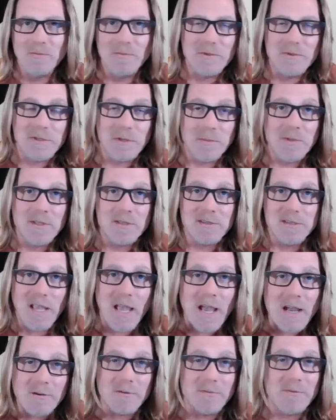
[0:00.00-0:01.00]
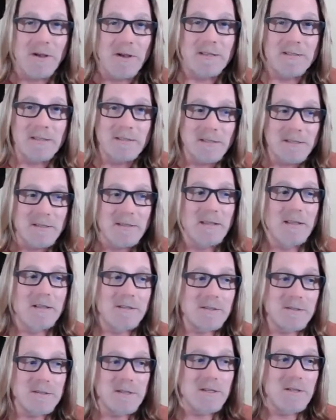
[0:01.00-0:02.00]
some of the sacrifices and
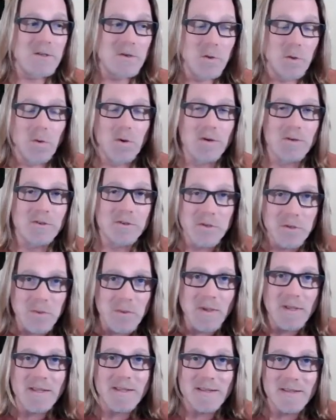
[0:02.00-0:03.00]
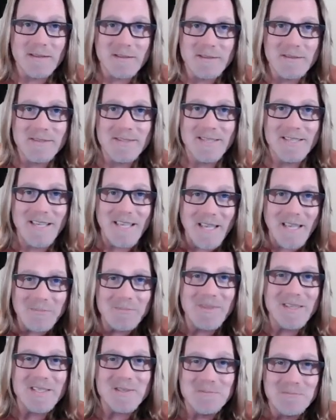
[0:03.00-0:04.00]
things that you're doing to
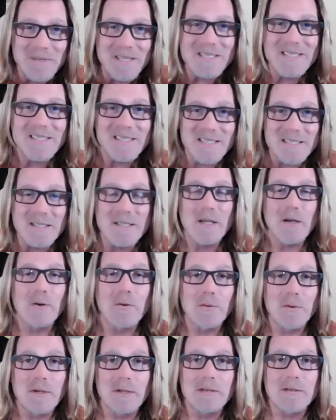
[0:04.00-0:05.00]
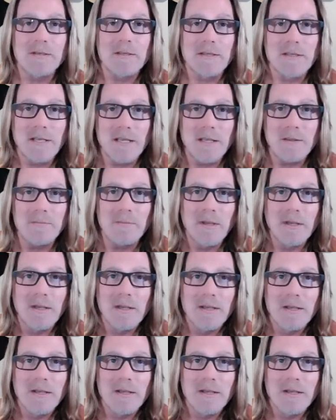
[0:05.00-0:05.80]
keep this business going, to keep